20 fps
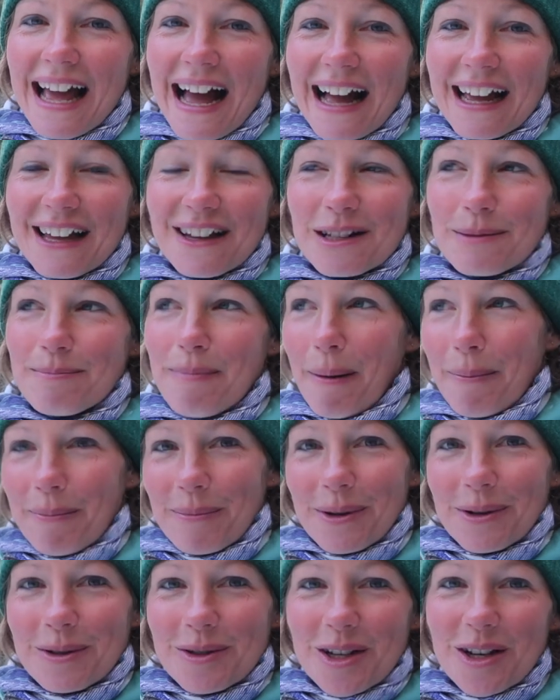I use
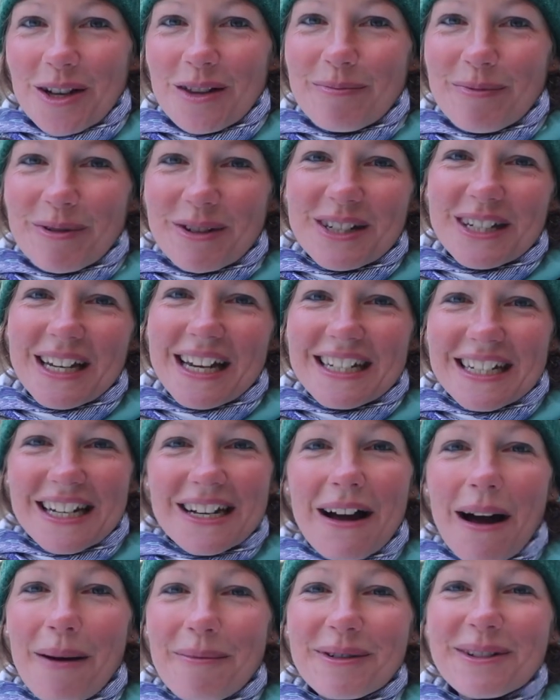bamboo toothbrushes, you
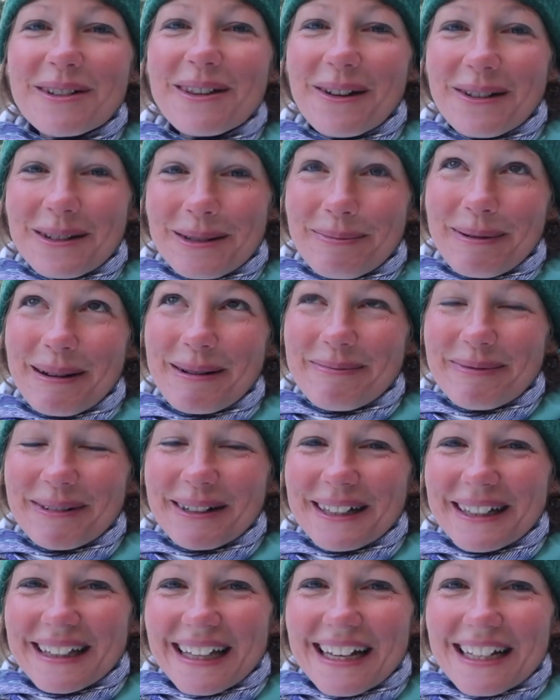know, I'm one of those
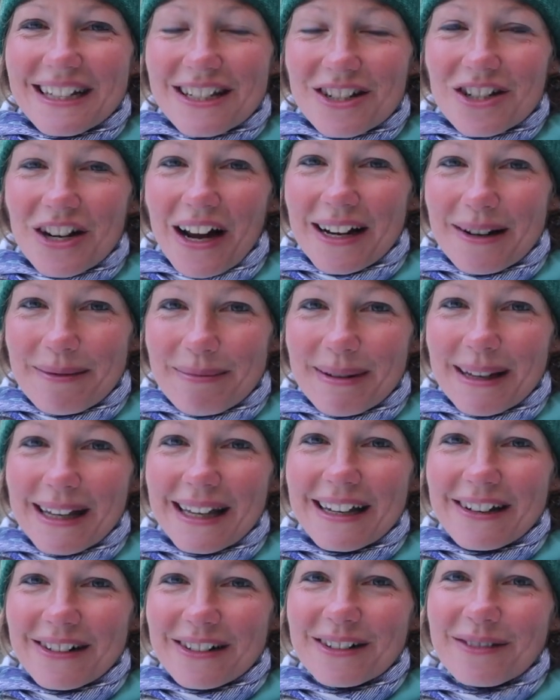people that's trying to be
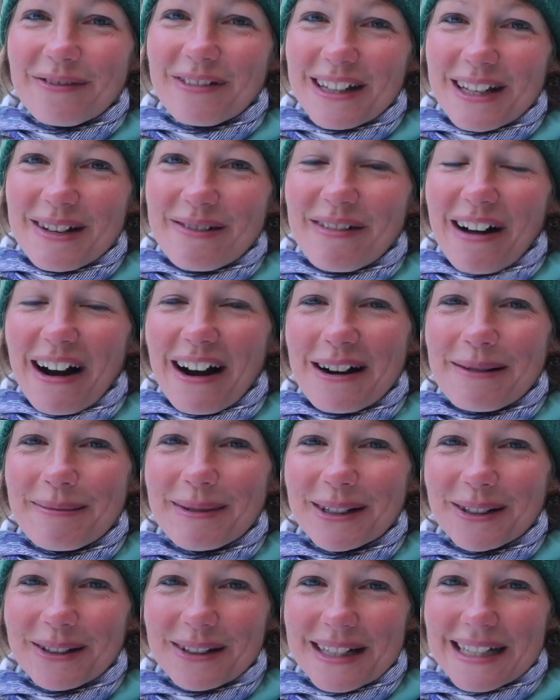good for the
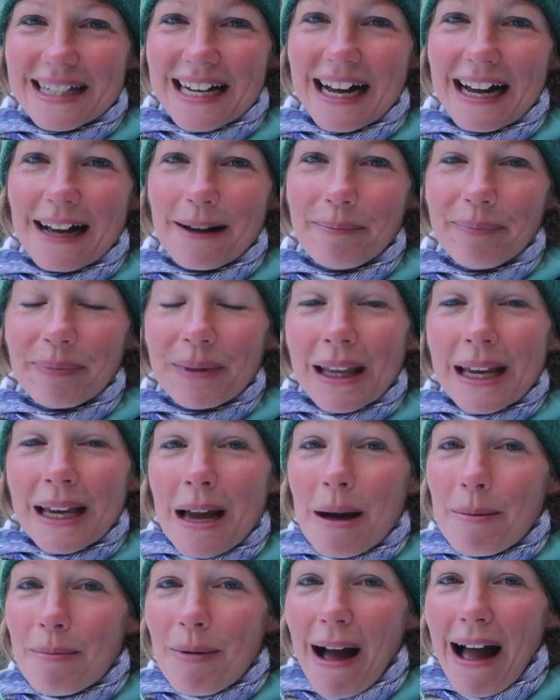environment all the time.
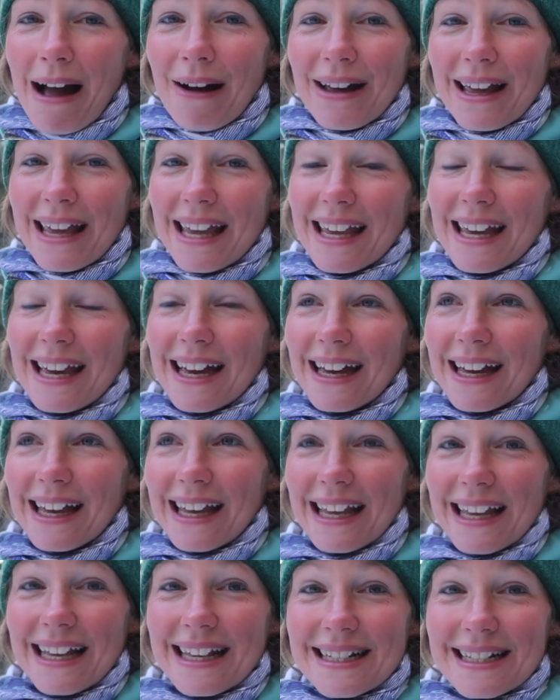But out here,
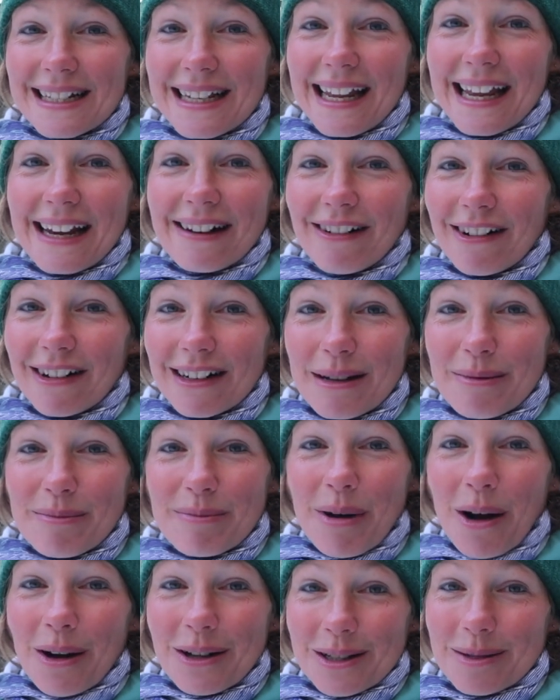it is near on
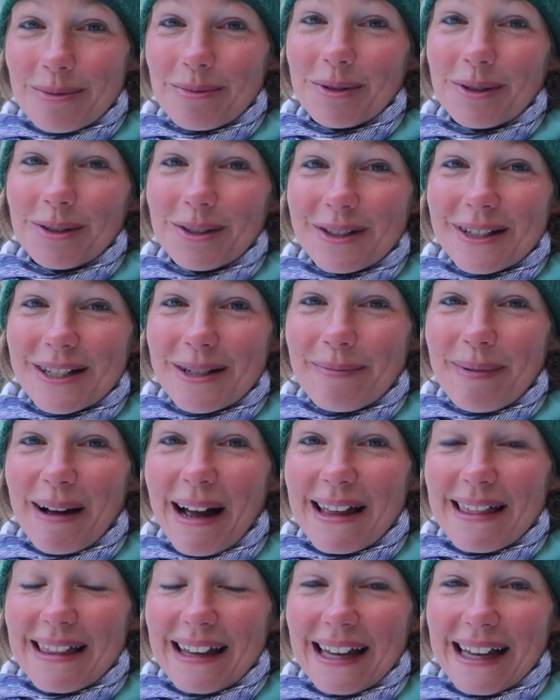impossible to
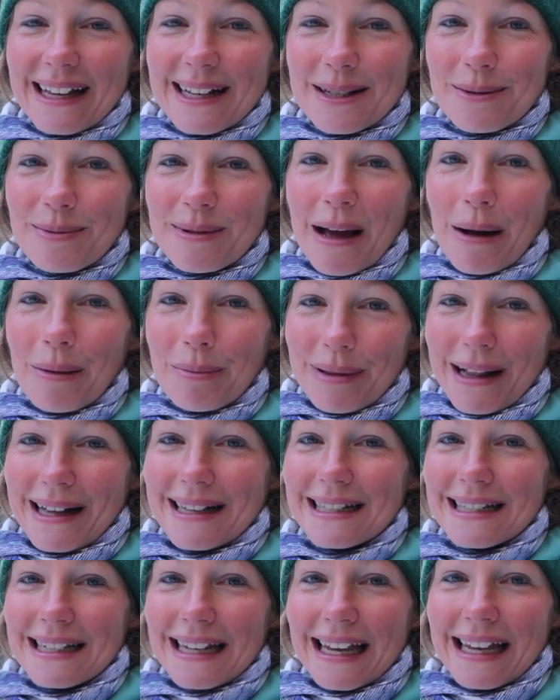buy things without
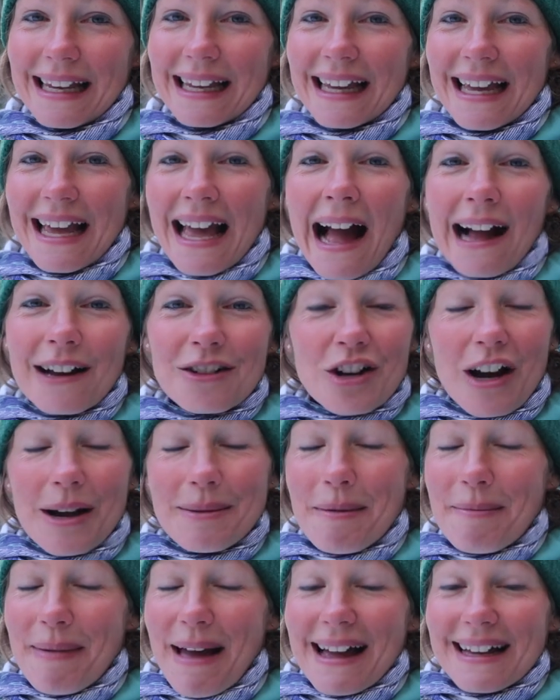plastic. I try
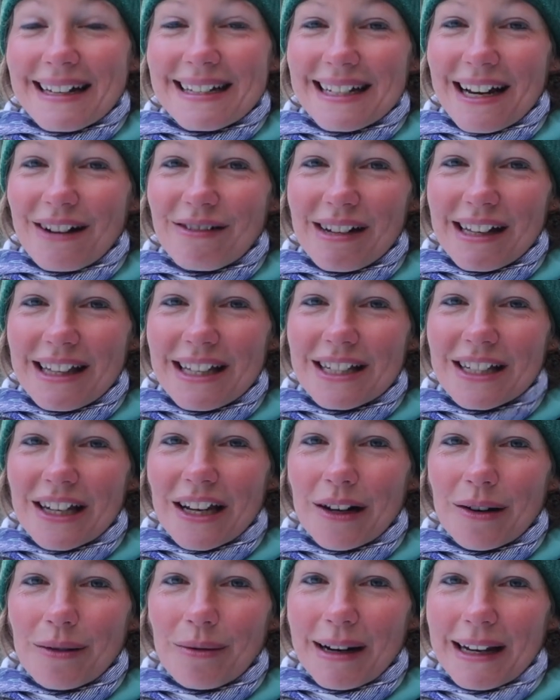my best, I really
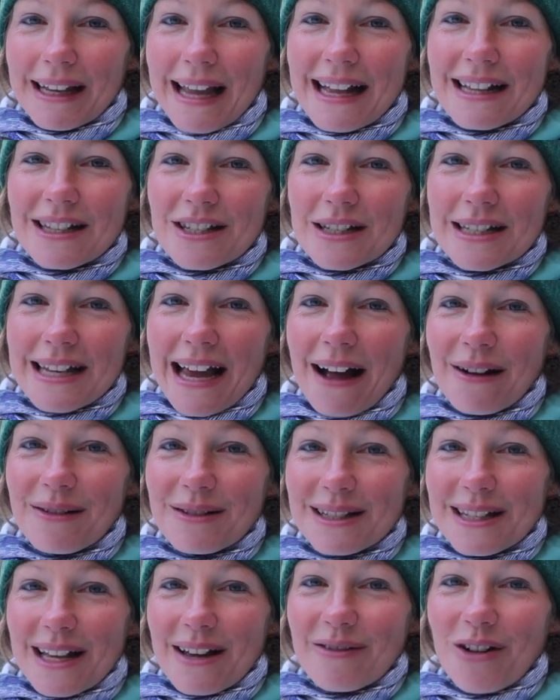do, when I get into
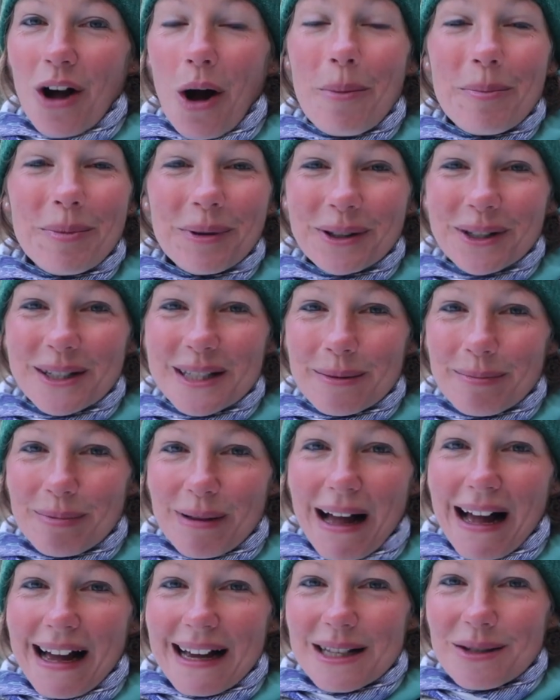towns that have got bulk
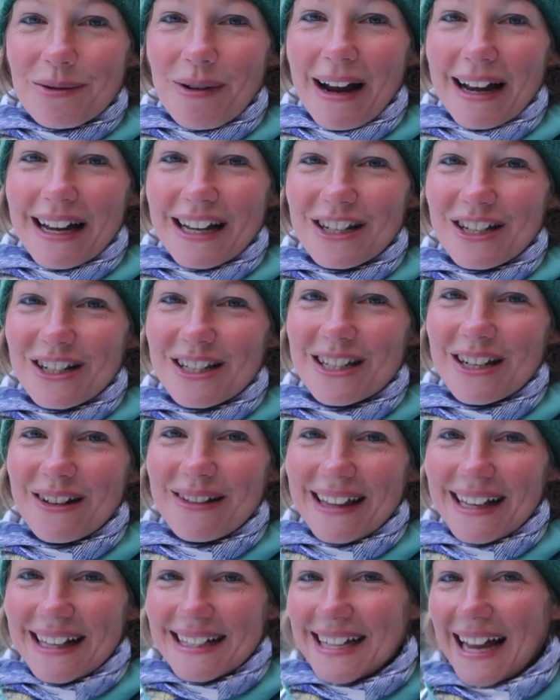supplies where I can just do
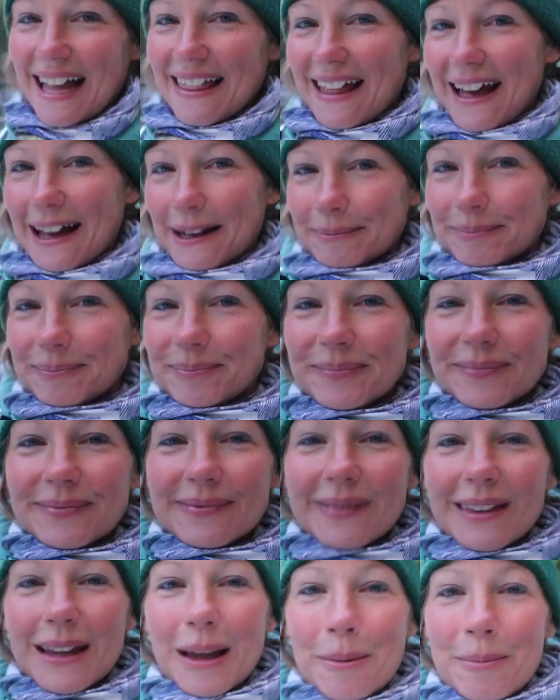things like that.
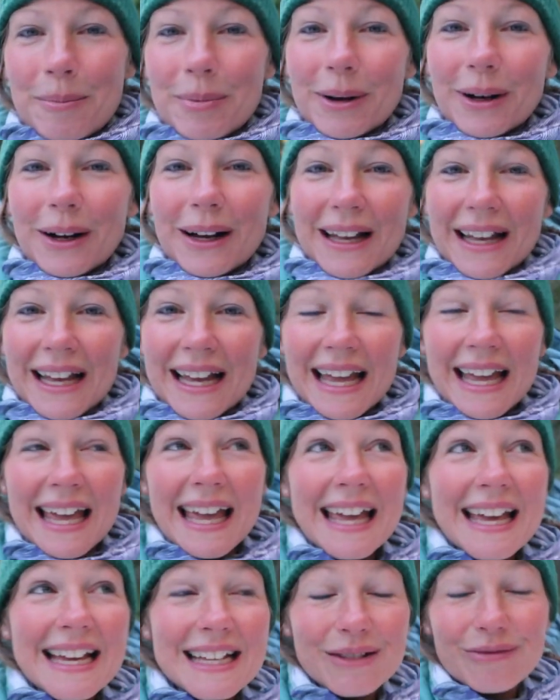But
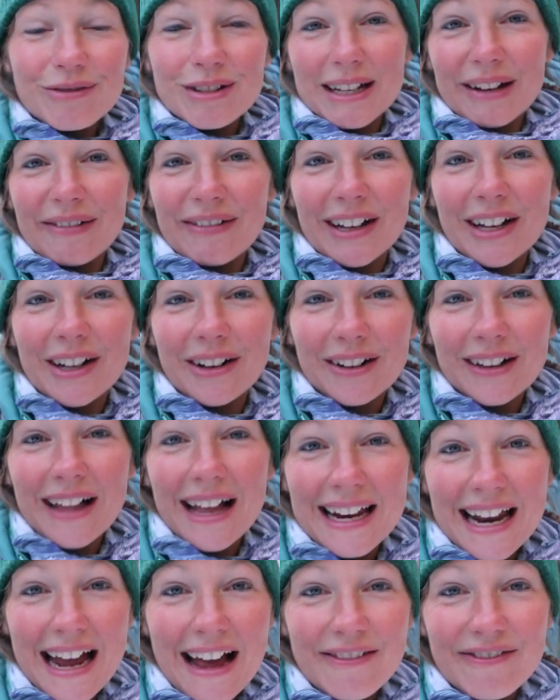it is difficult,
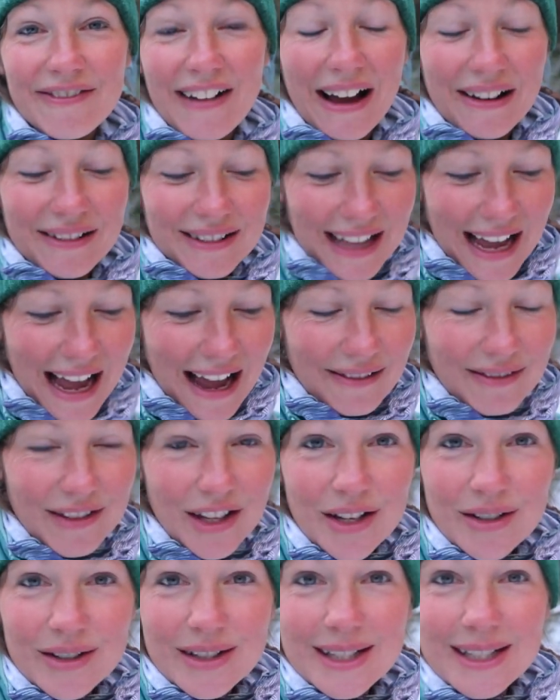and I've found that I've
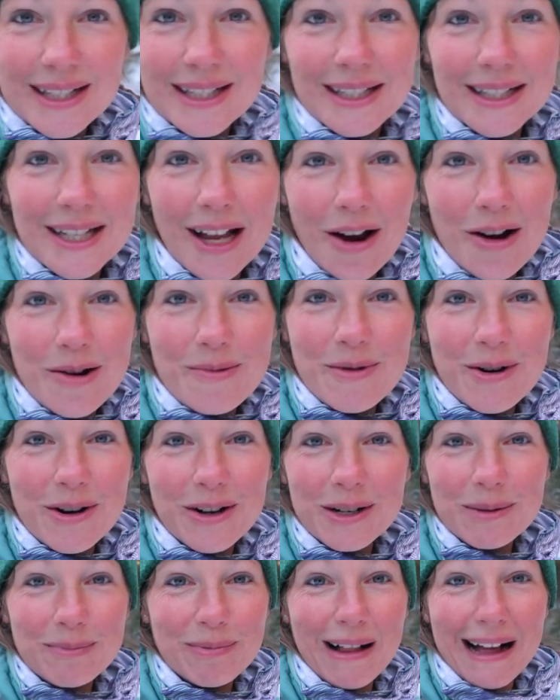used so
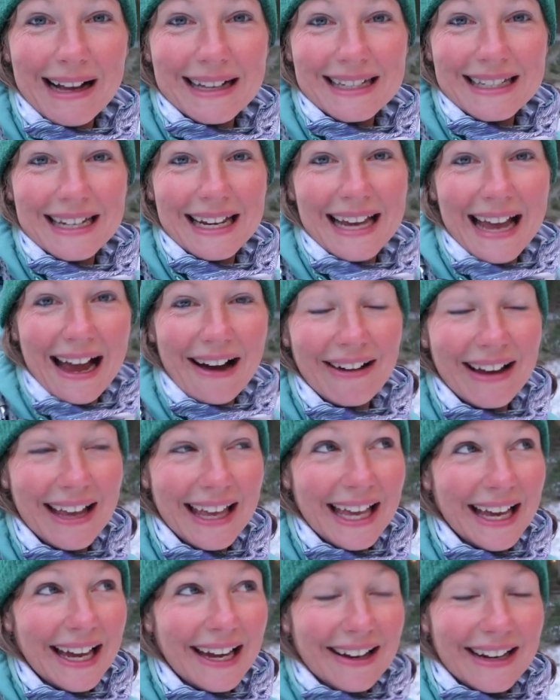much plastic out
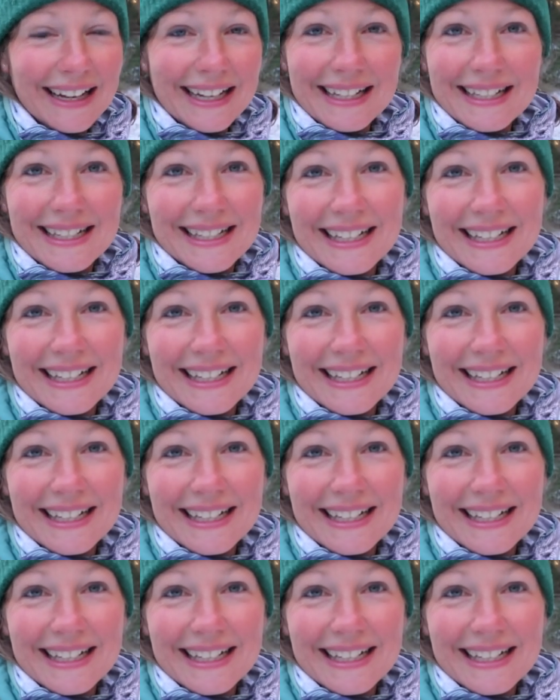here.